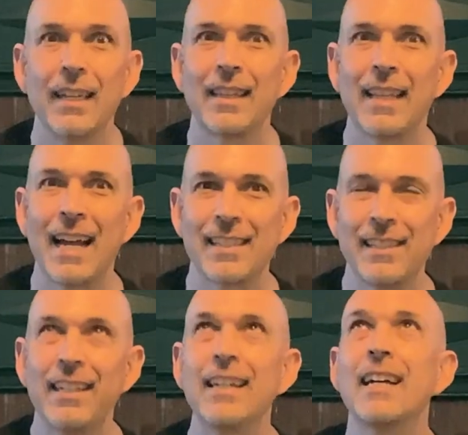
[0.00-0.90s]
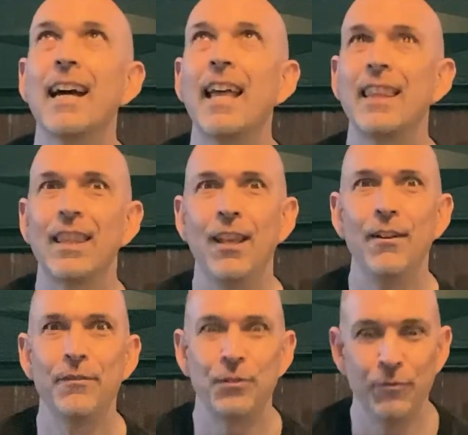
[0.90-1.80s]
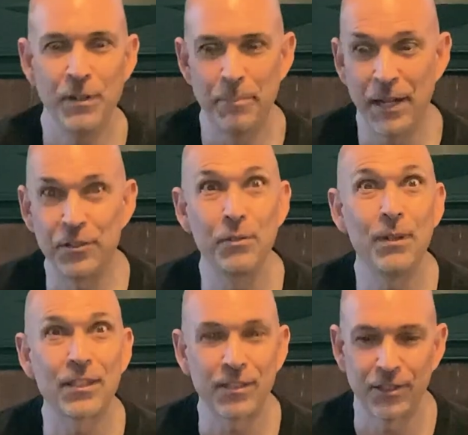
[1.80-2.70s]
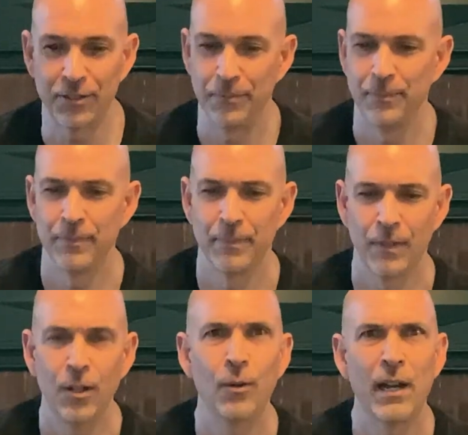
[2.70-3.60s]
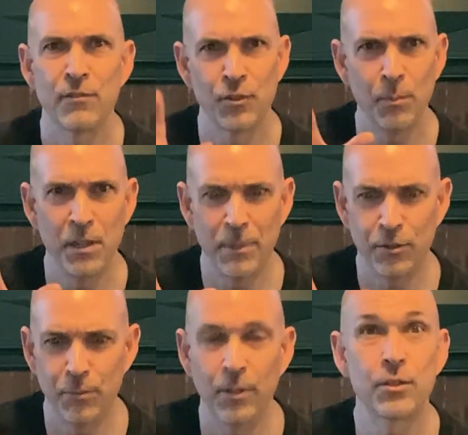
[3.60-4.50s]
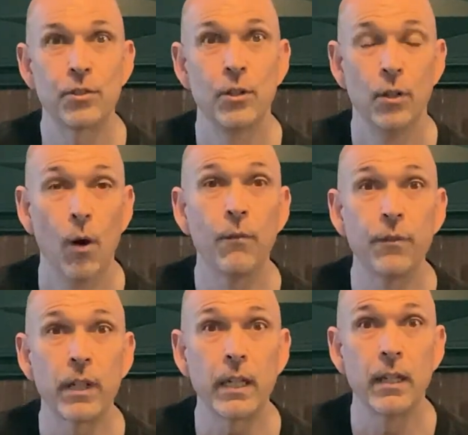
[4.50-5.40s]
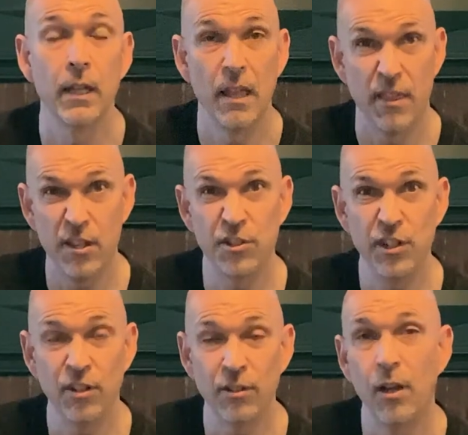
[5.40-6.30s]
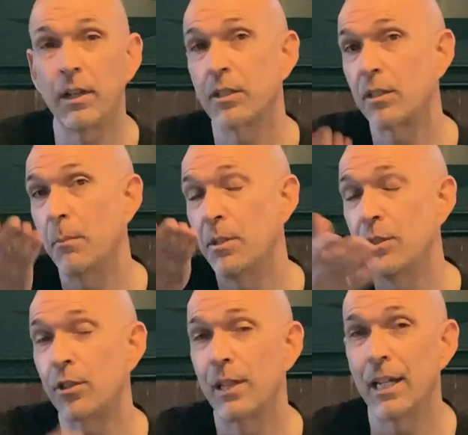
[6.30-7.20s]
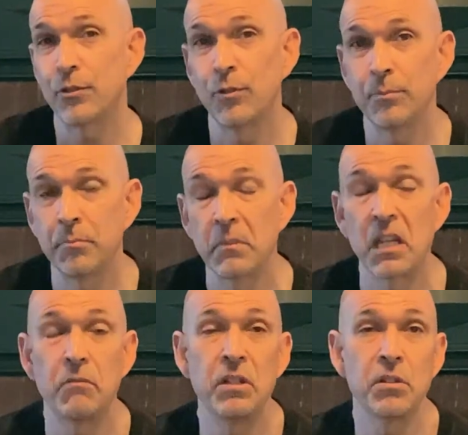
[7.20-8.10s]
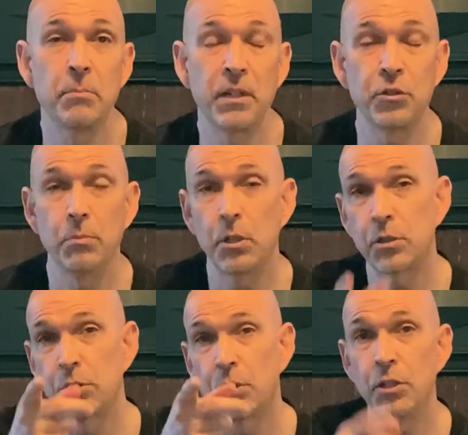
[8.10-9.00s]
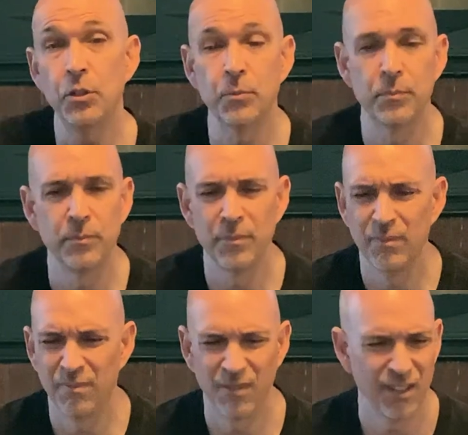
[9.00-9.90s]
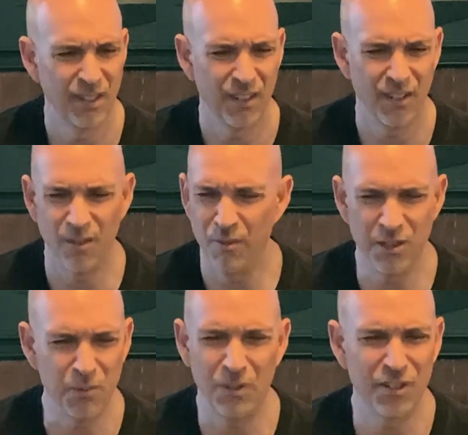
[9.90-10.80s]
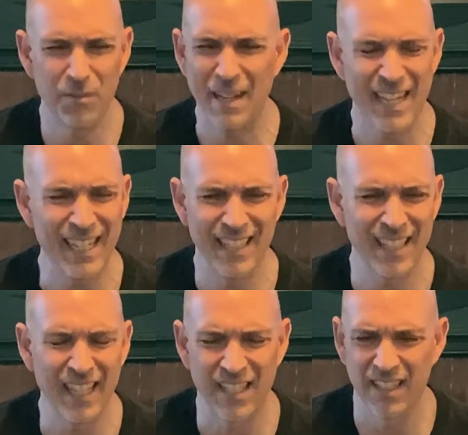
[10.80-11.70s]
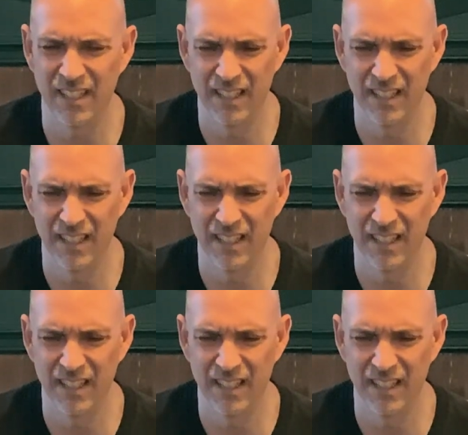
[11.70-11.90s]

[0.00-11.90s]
And lastly, I love to read picture books. Oh, I have so many picture books. Hopefully, this year, I'll get to come into your classroom and read some picture books to you. Although this one doesn't make any sense.